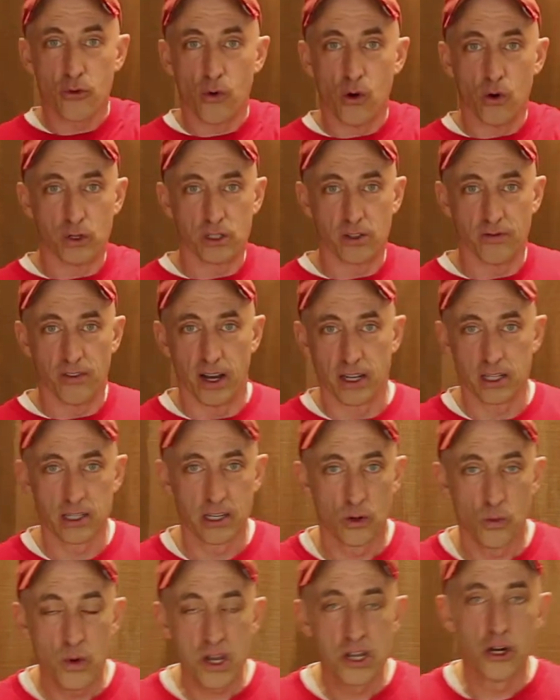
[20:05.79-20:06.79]
throes of
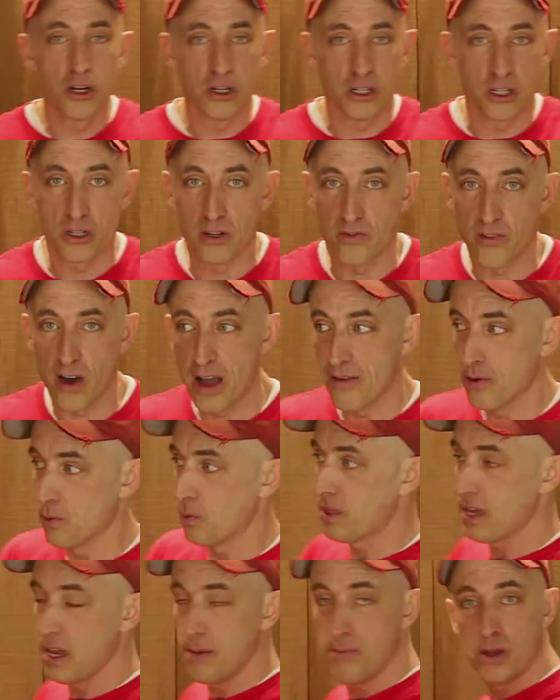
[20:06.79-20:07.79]
us. We couldn't survive it.
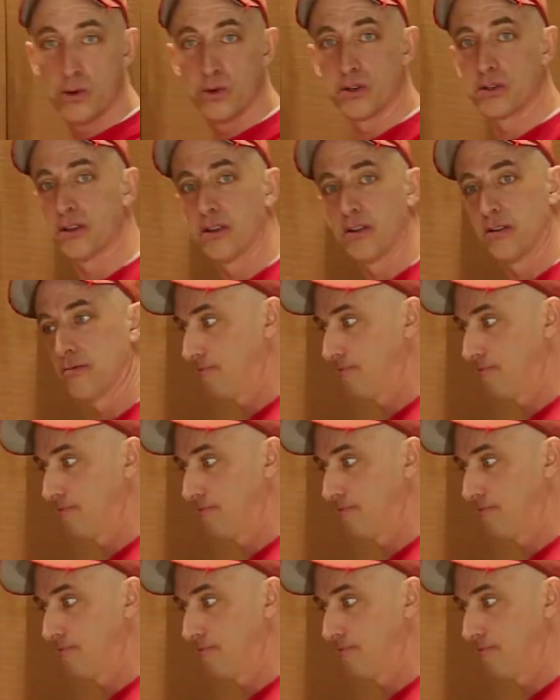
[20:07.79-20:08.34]
With him, there was